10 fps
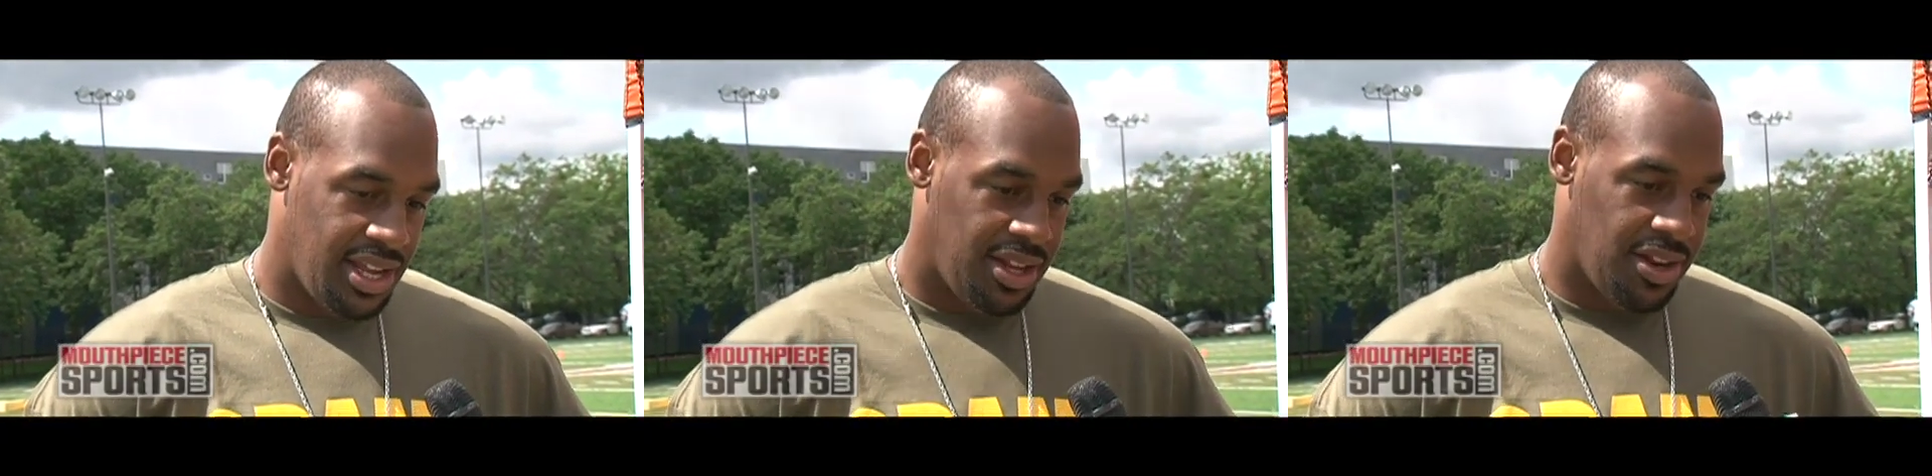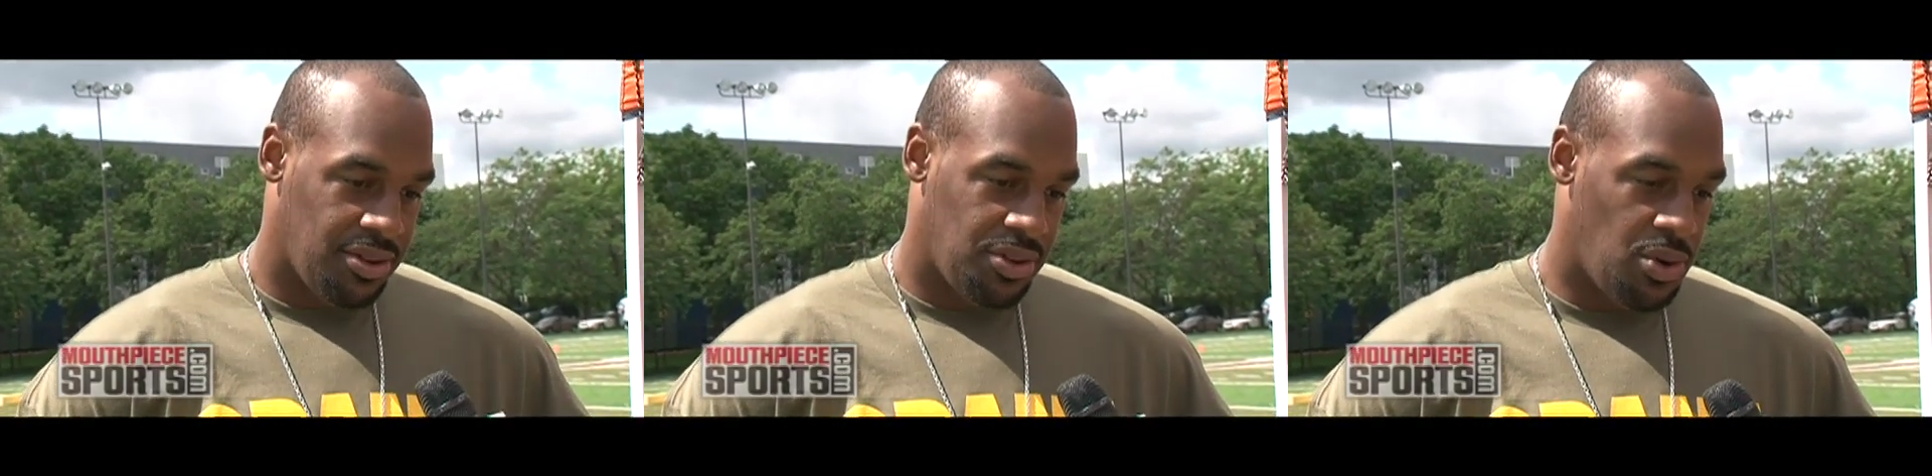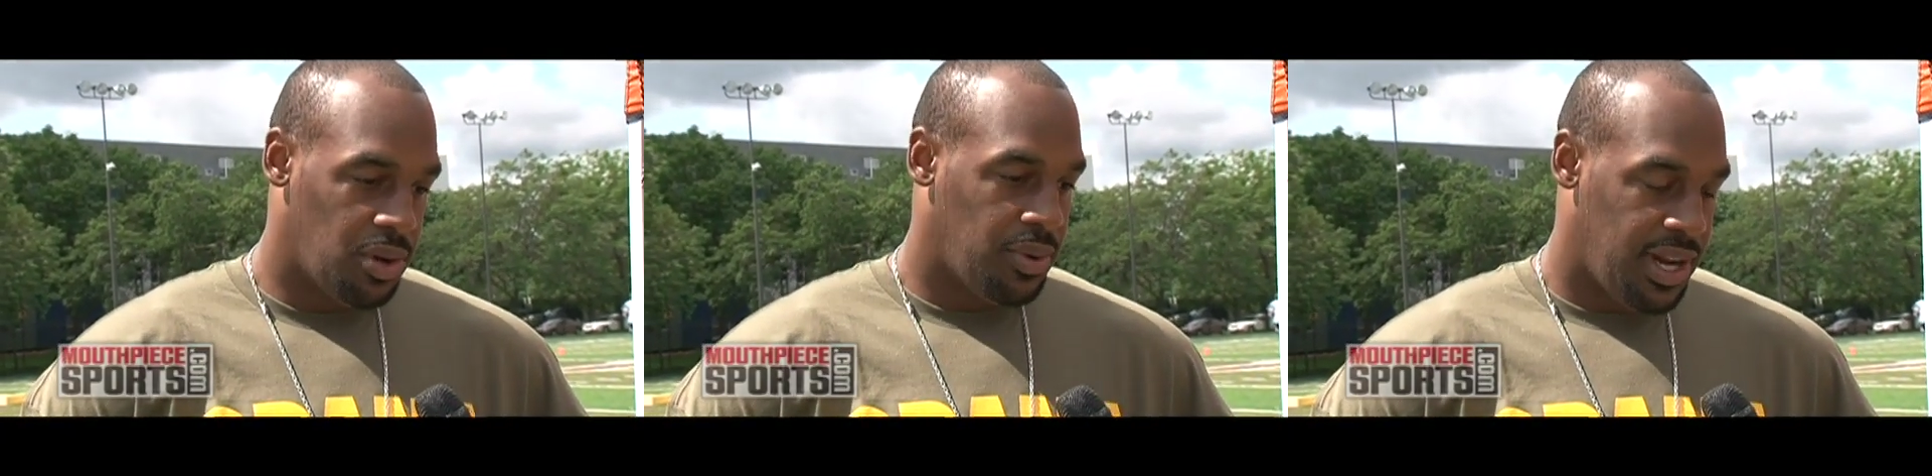you know,
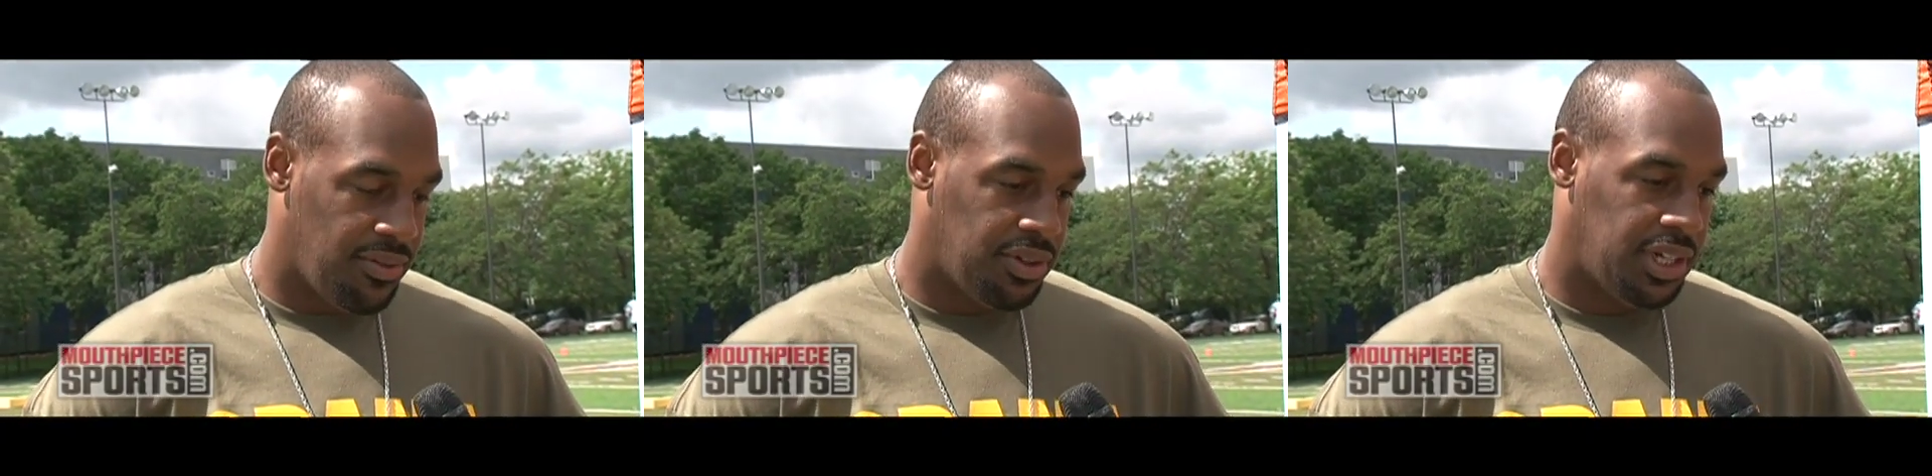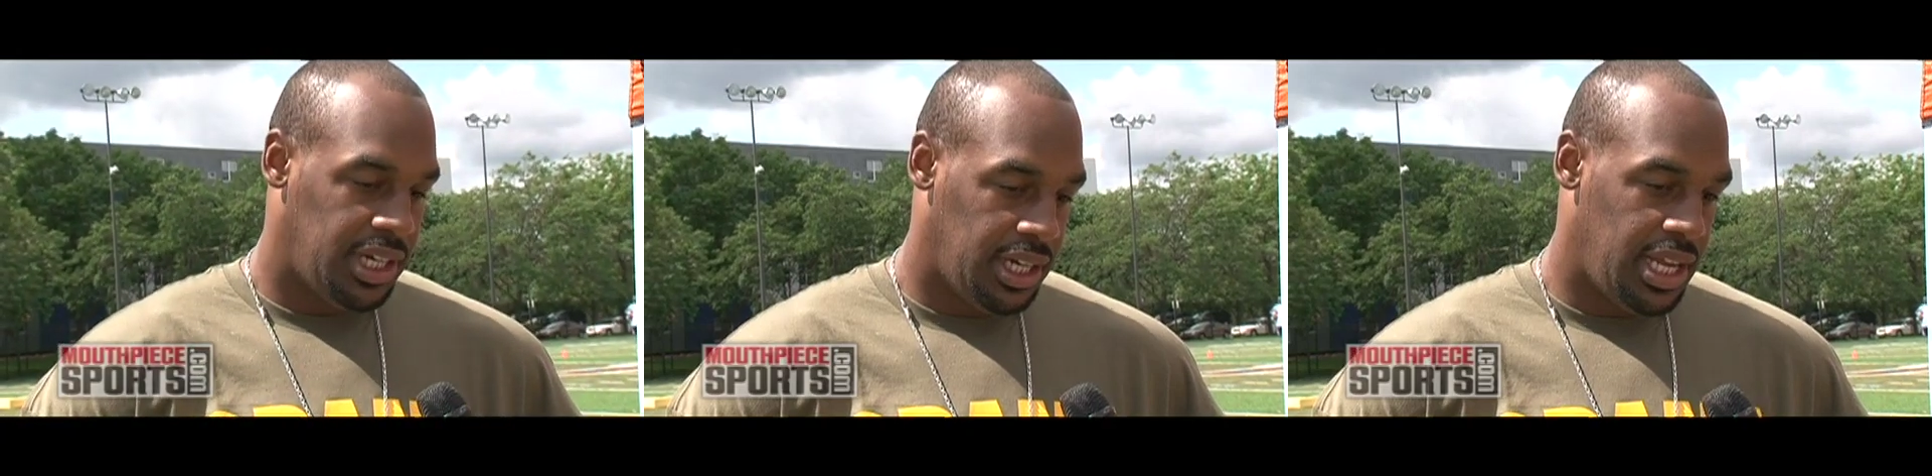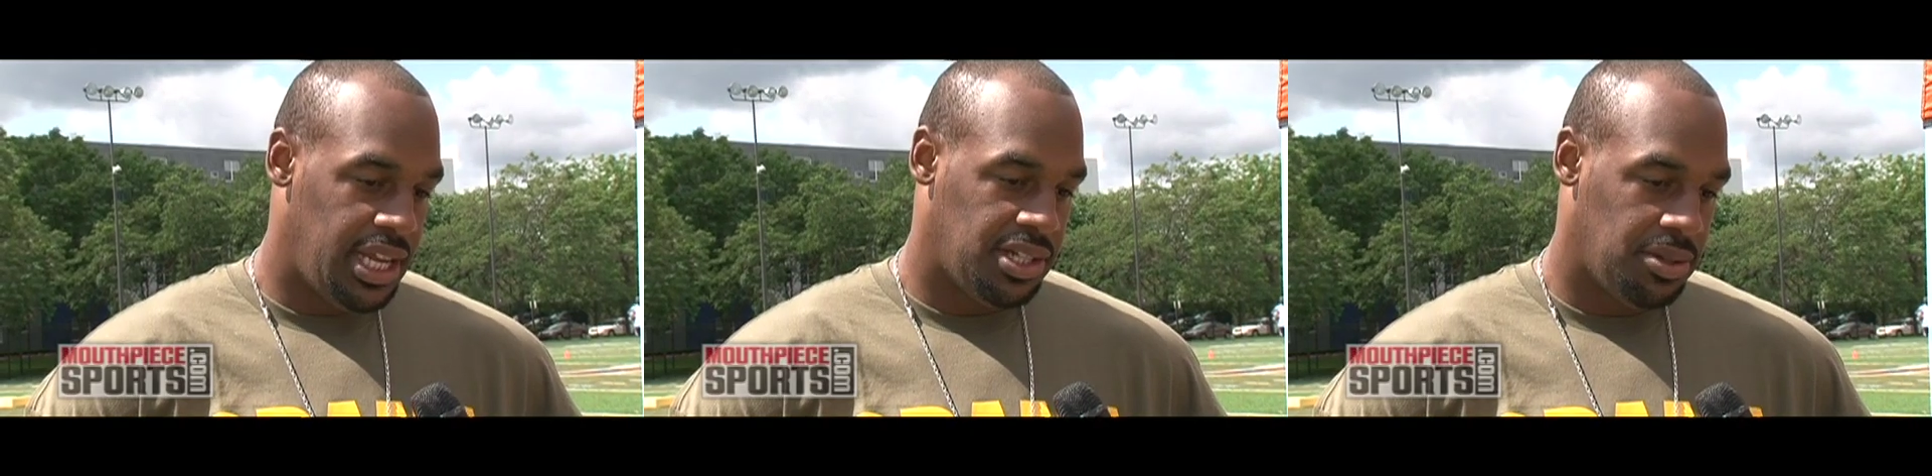doing whatever
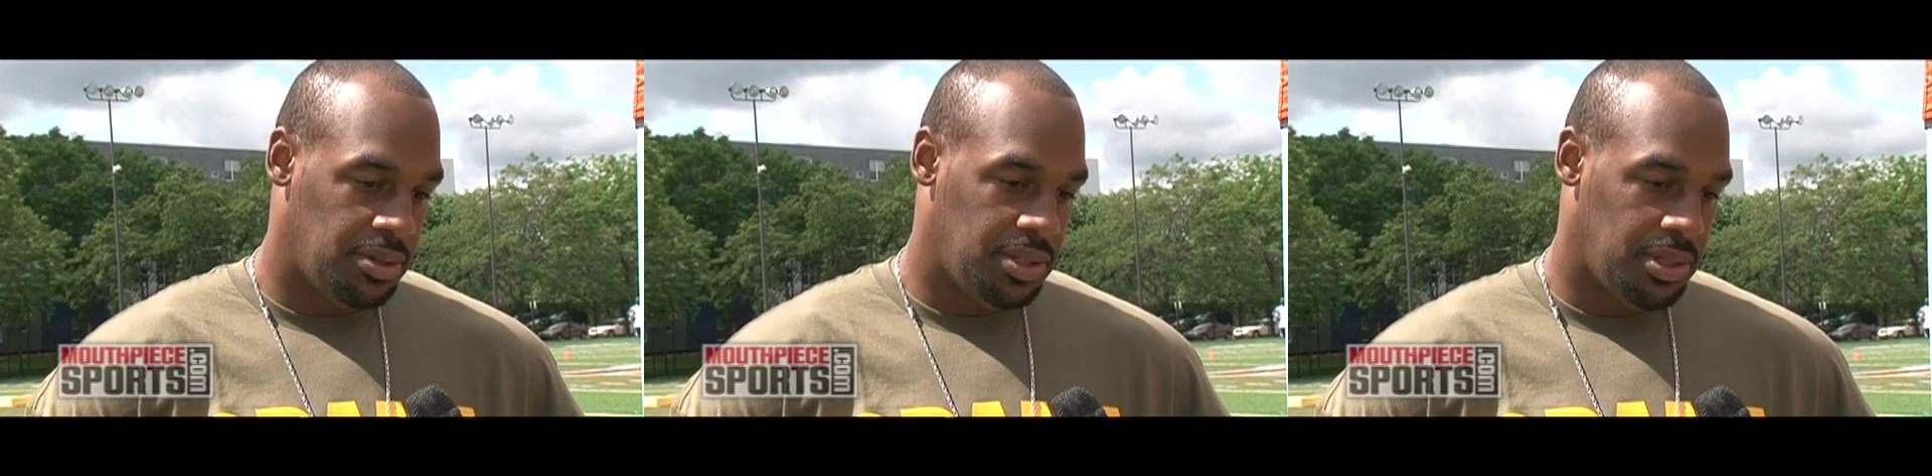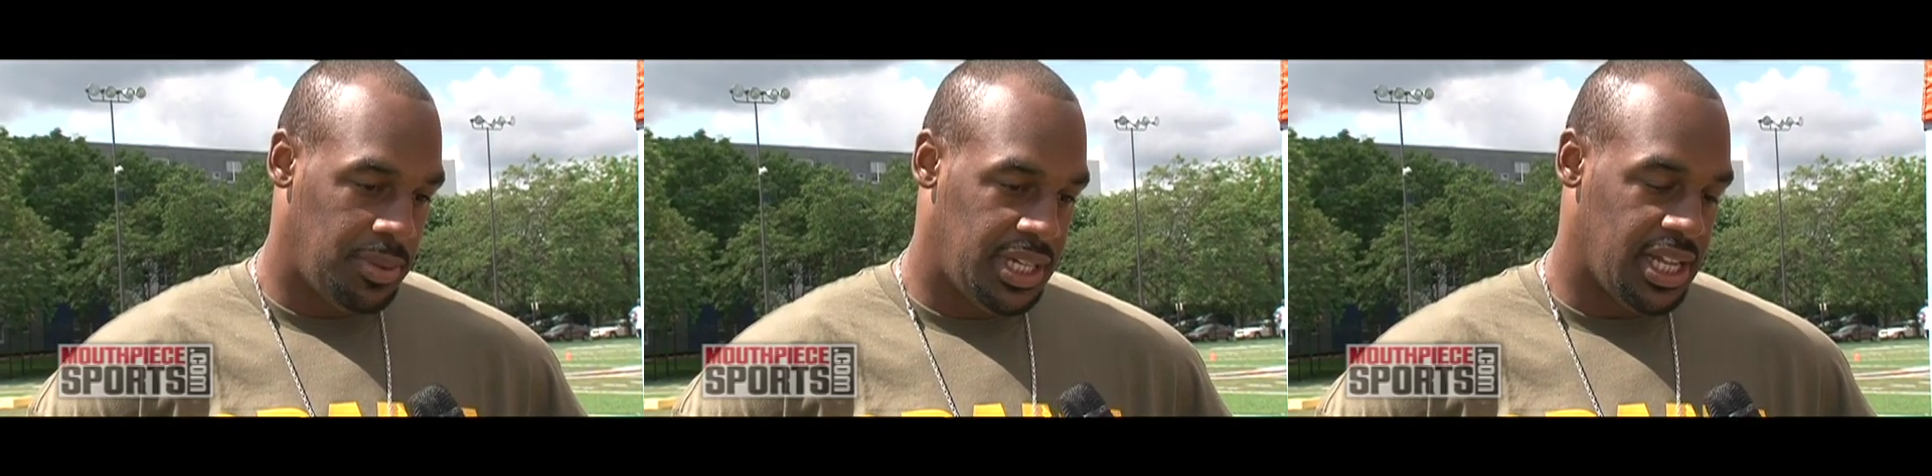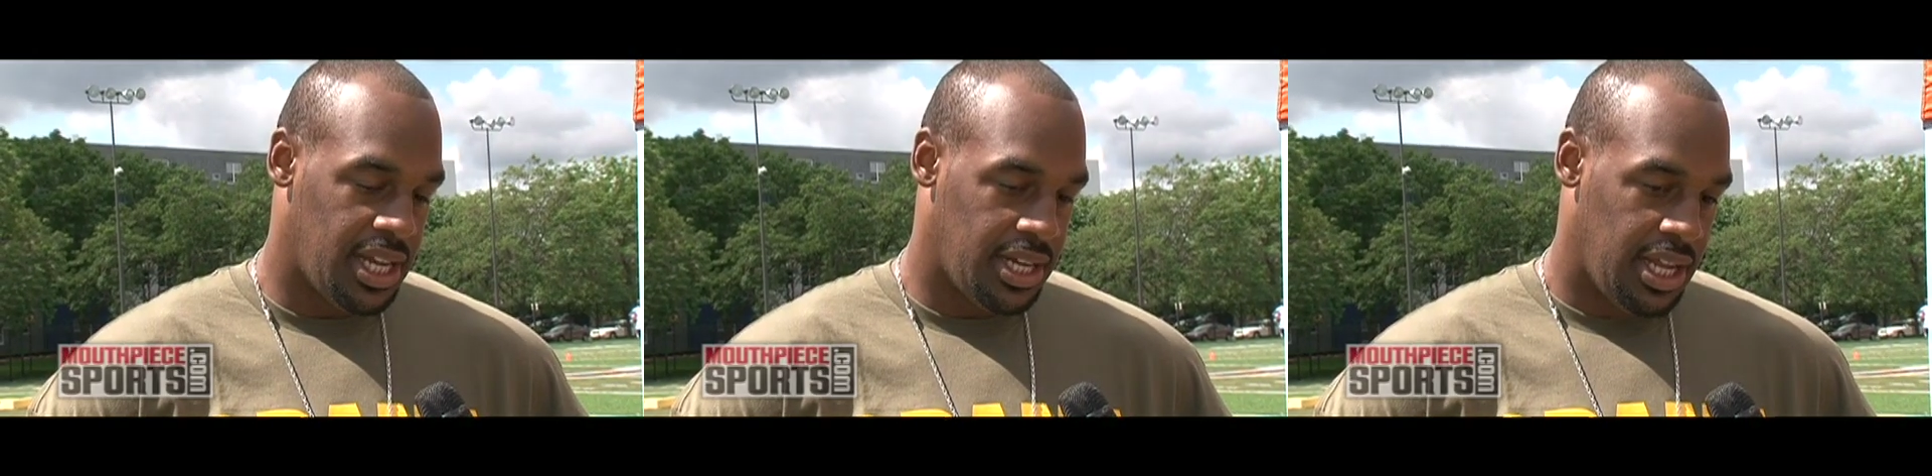needs to to be
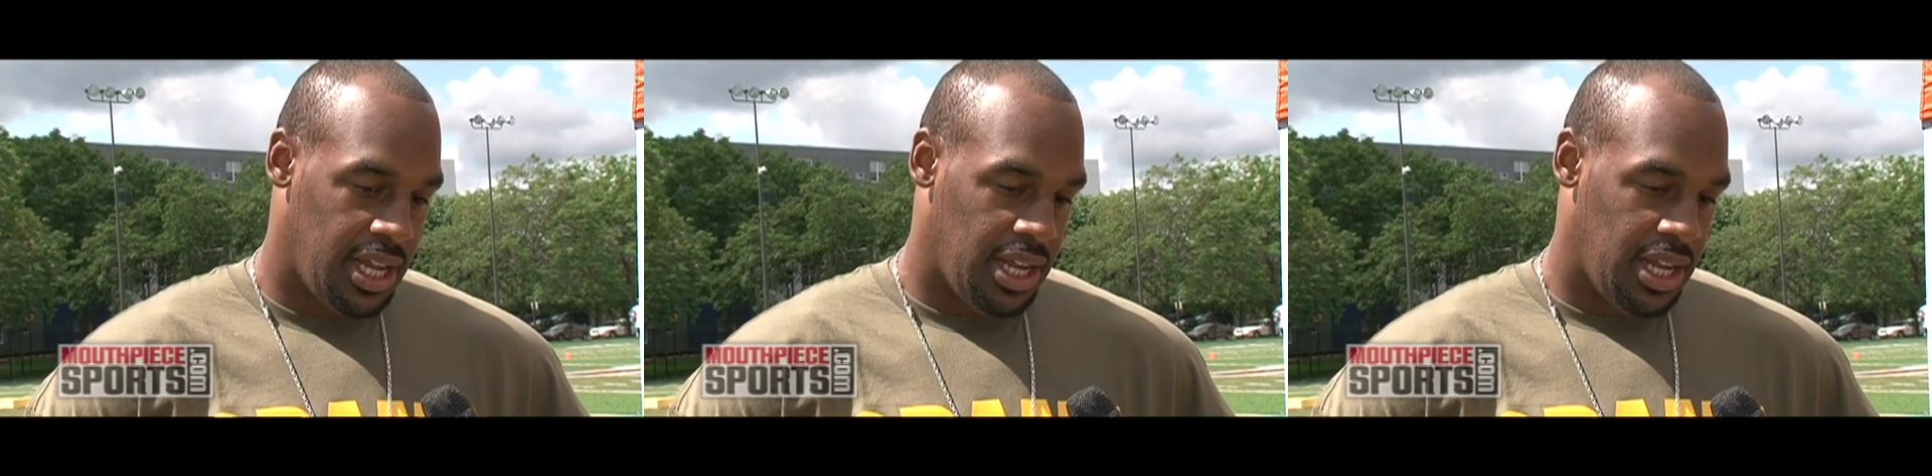done